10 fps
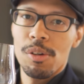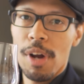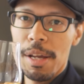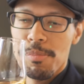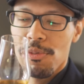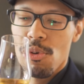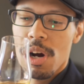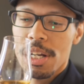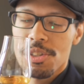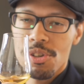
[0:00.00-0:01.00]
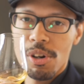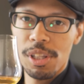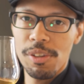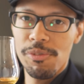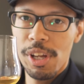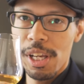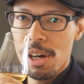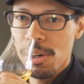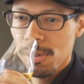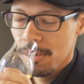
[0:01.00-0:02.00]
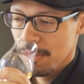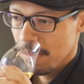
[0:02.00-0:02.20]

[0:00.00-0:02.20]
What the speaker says: right before I started the video.